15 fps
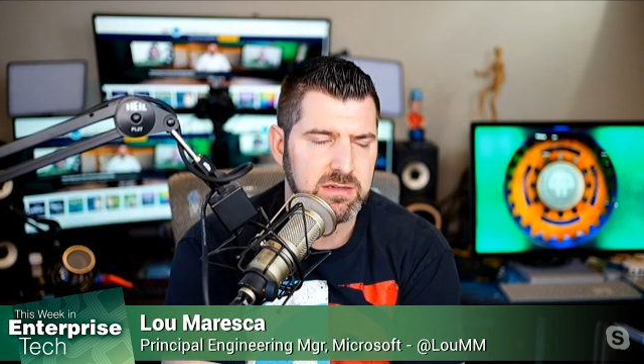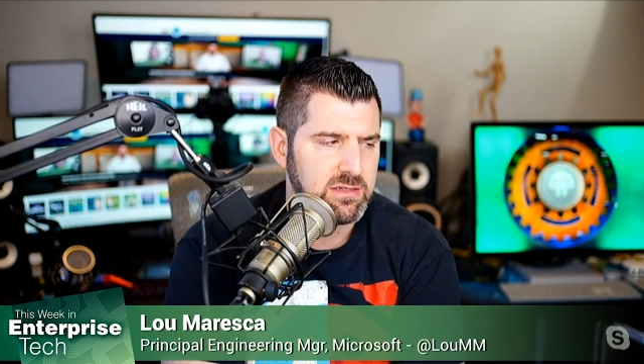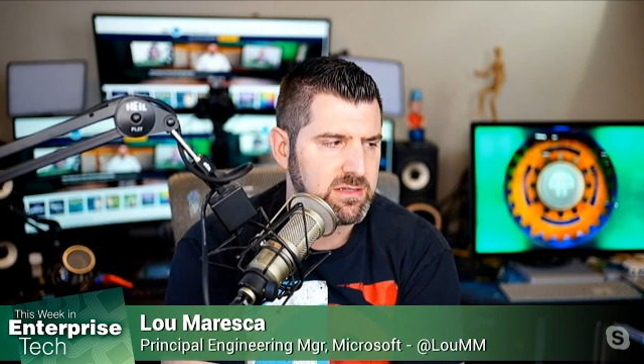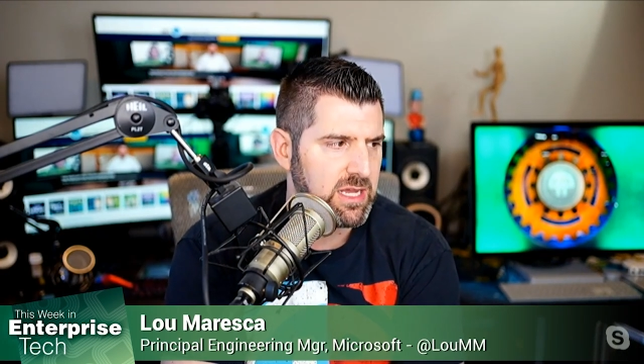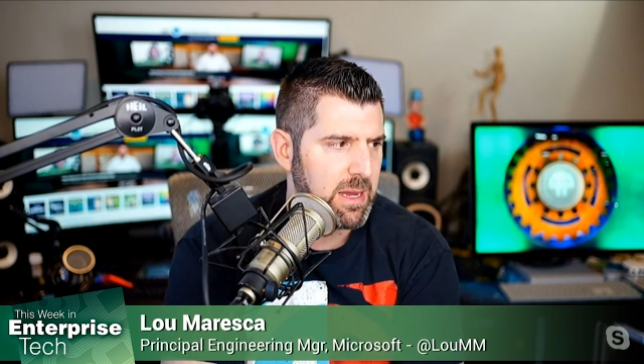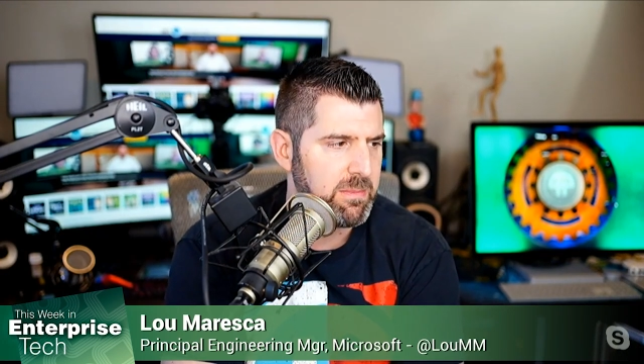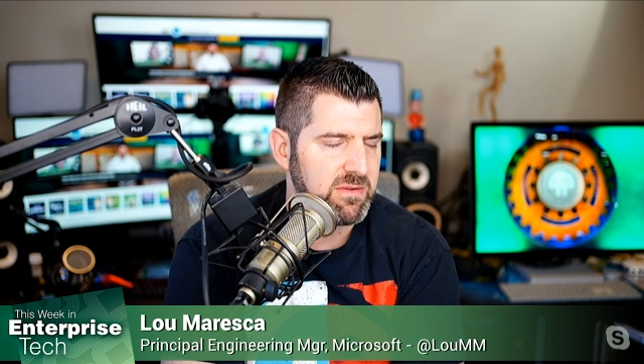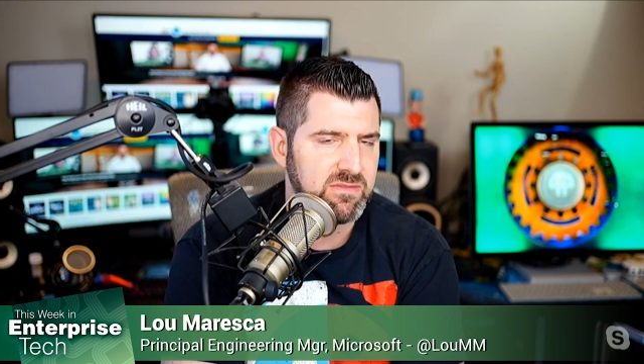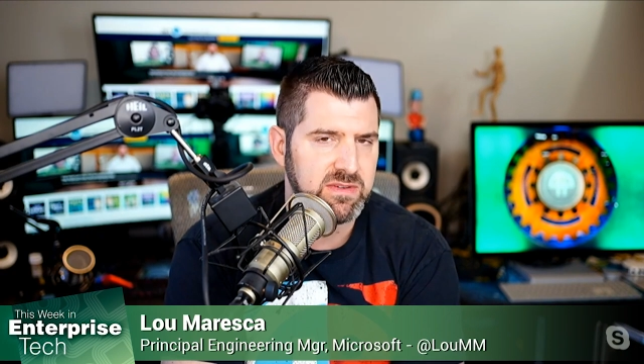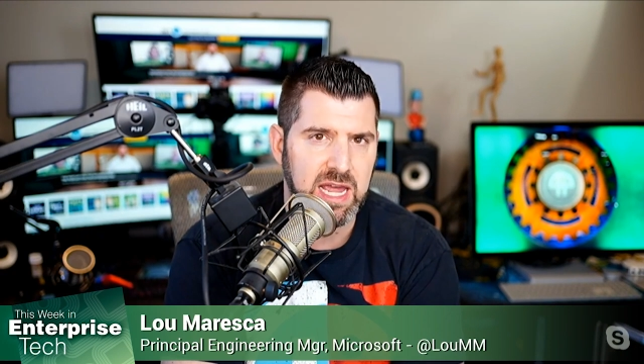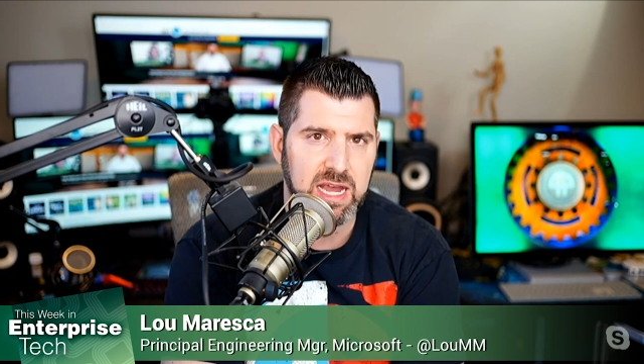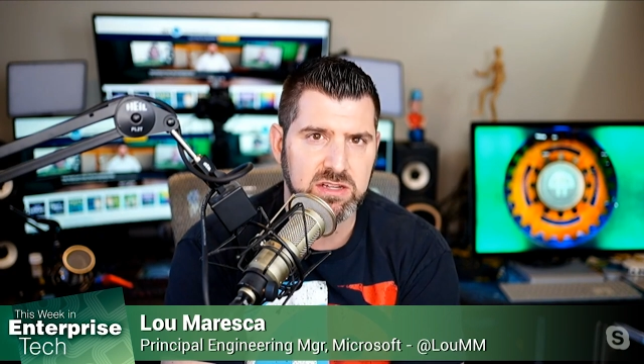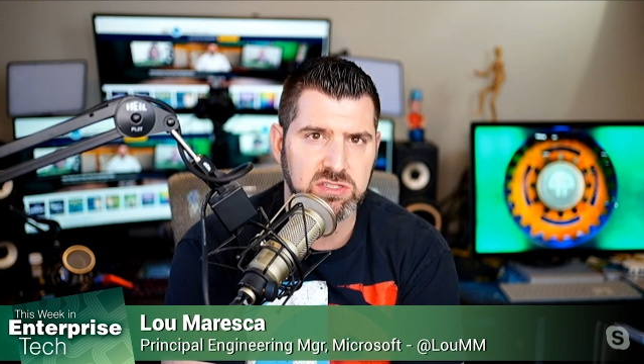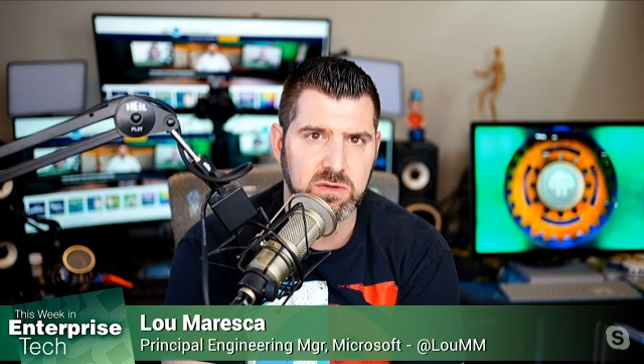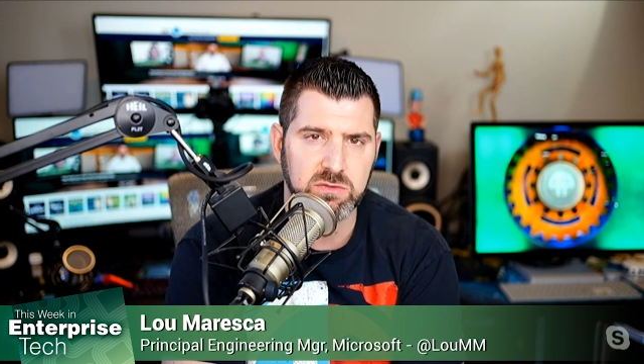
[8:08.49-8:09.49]
type of
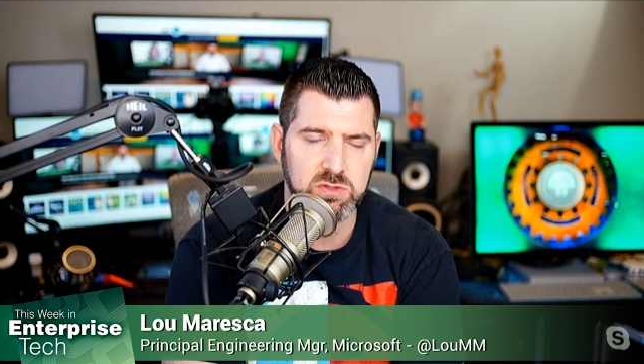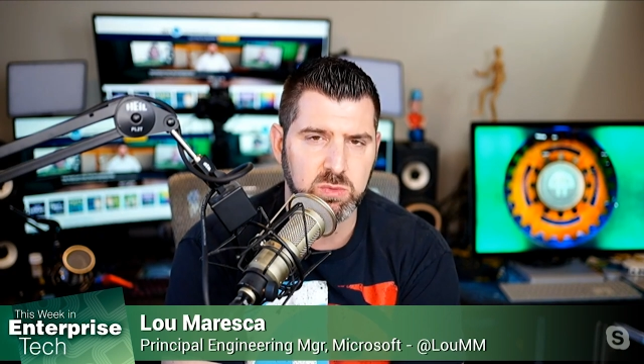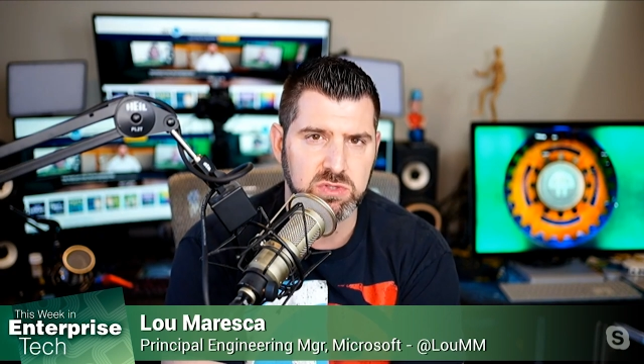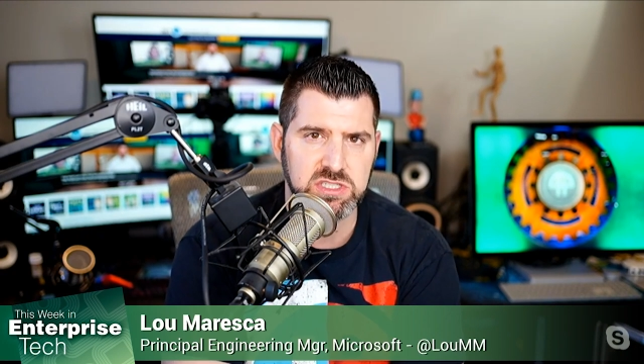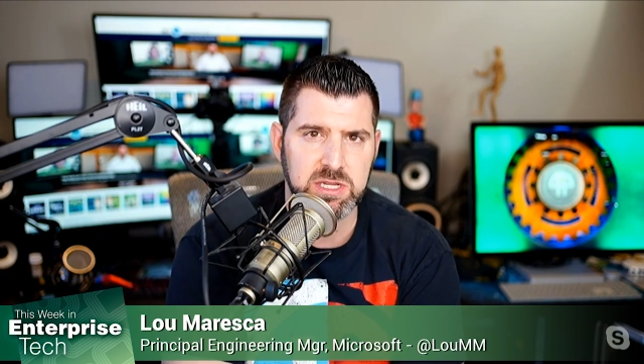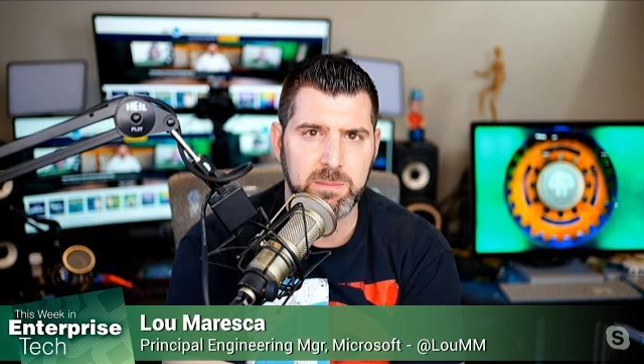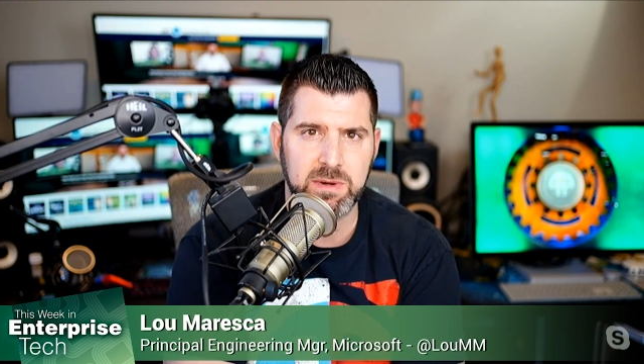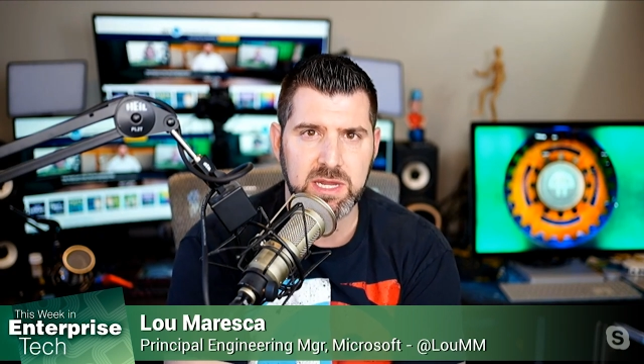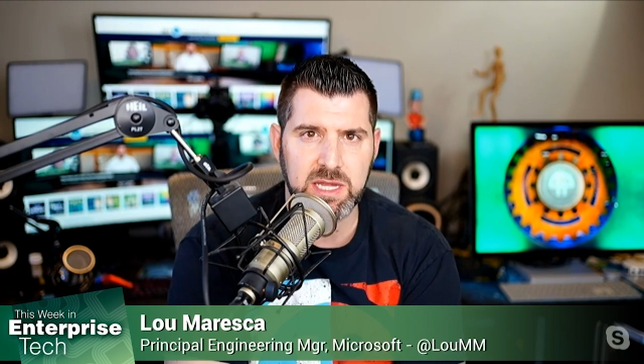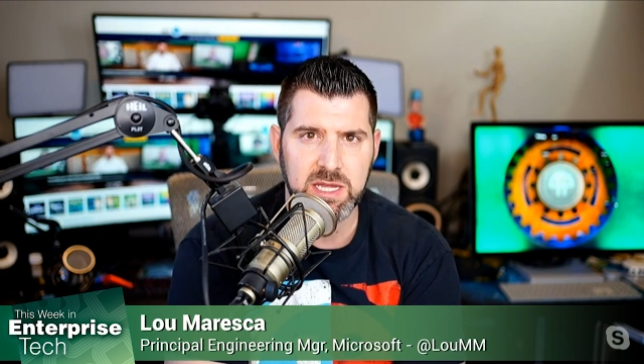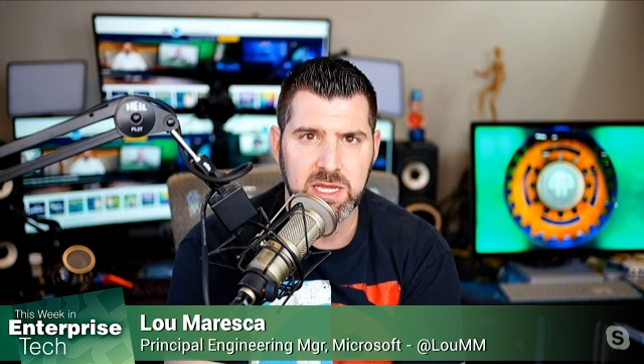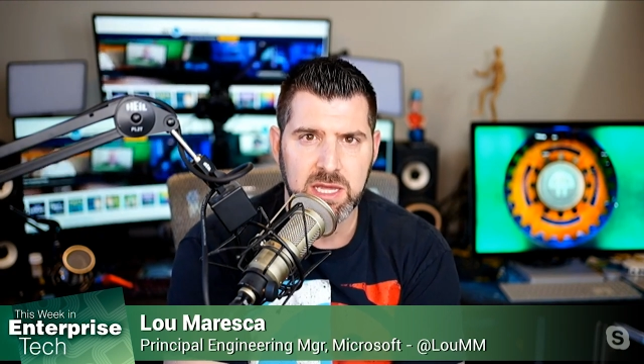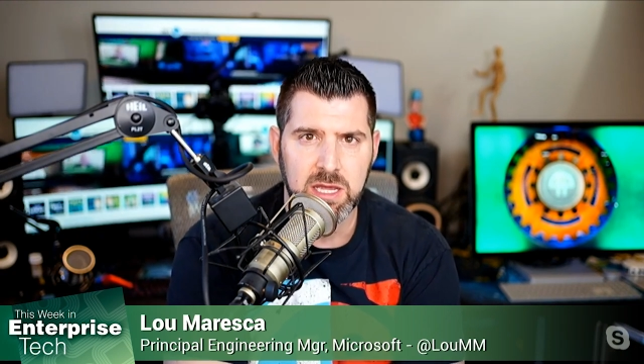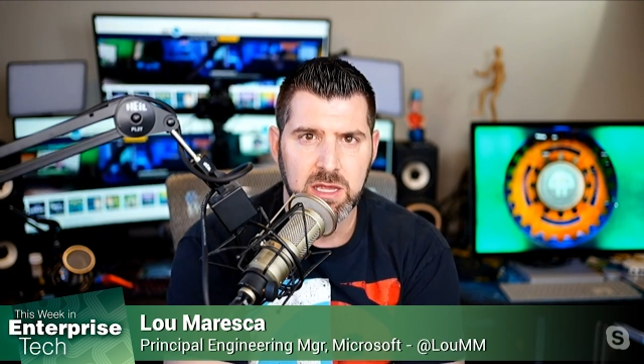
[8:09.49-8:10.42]
attack surface where somebody